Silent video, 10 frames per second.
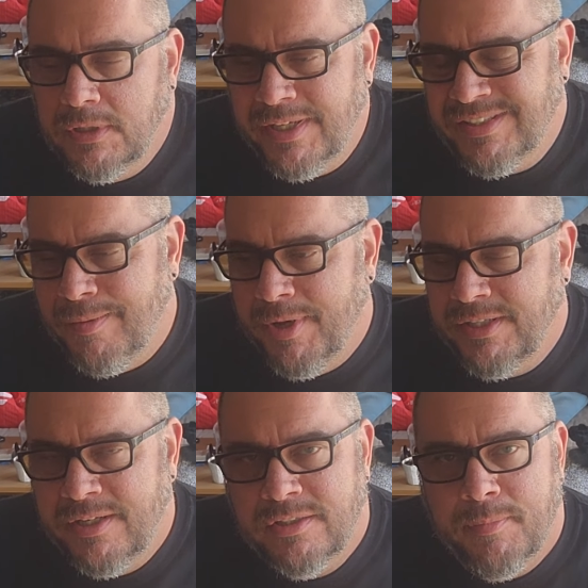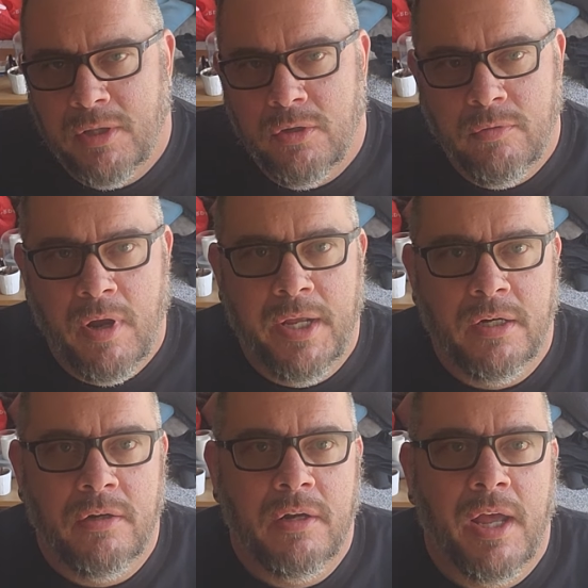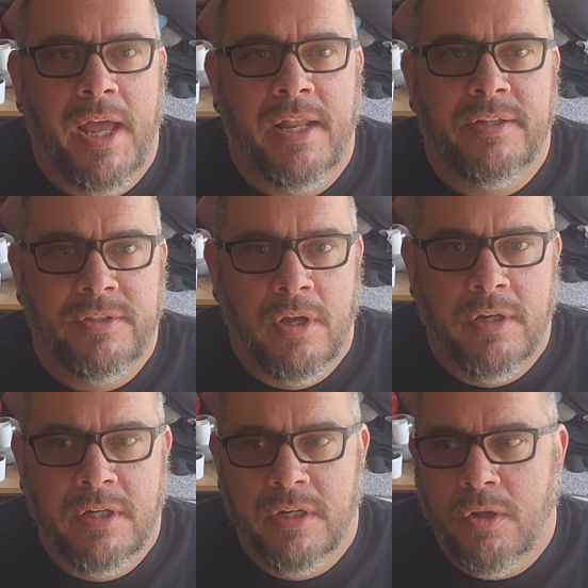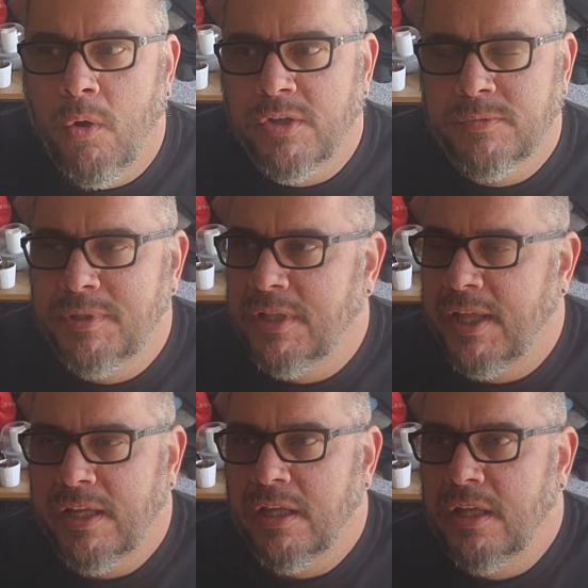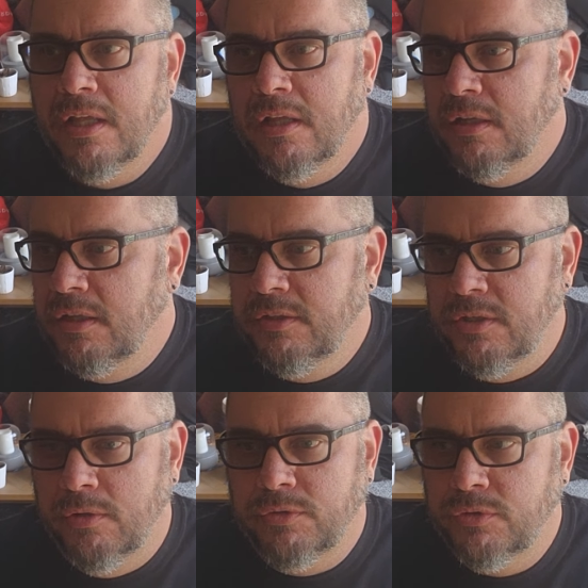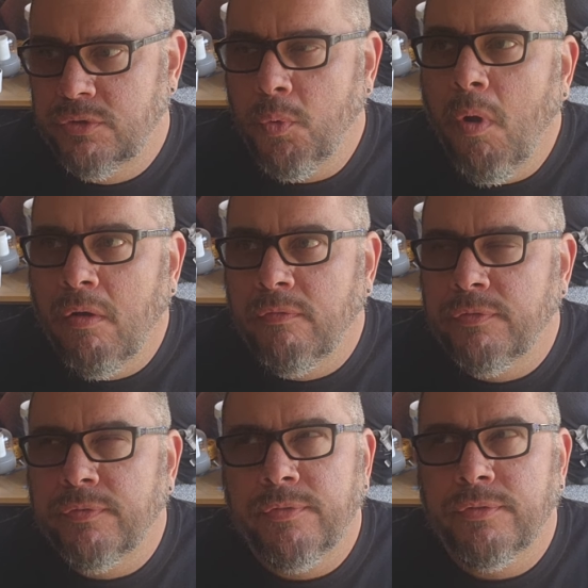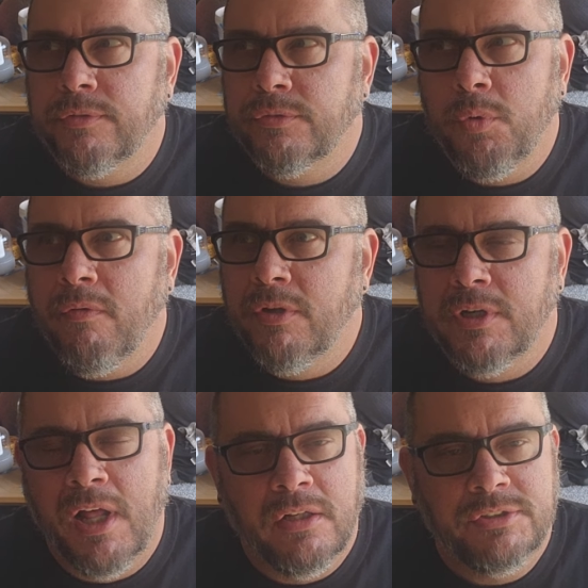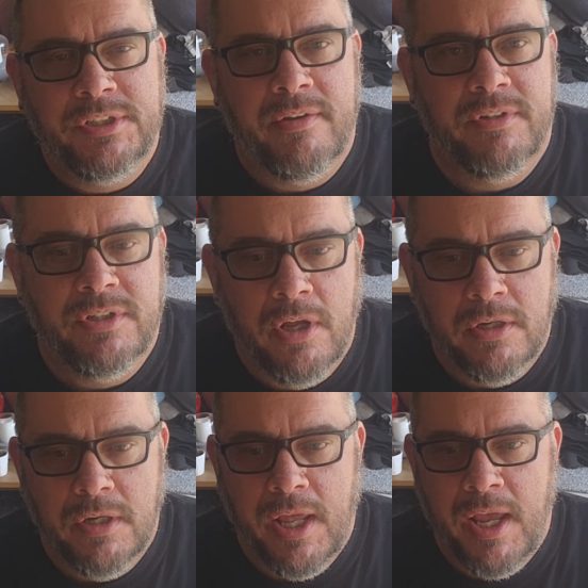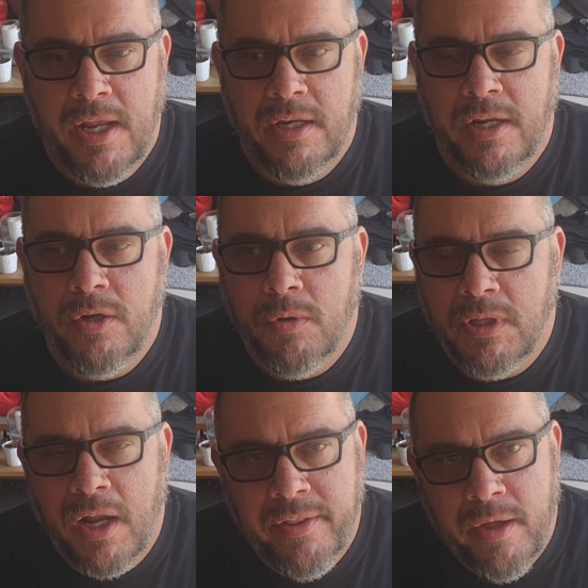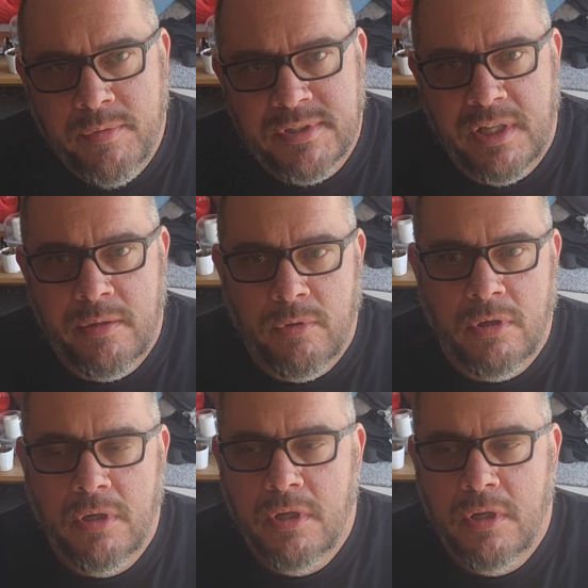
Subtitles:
last time I did it to my lowrider, I had it done, and it cost me like, $1,200 to have it done. And I know a lot of that was labor.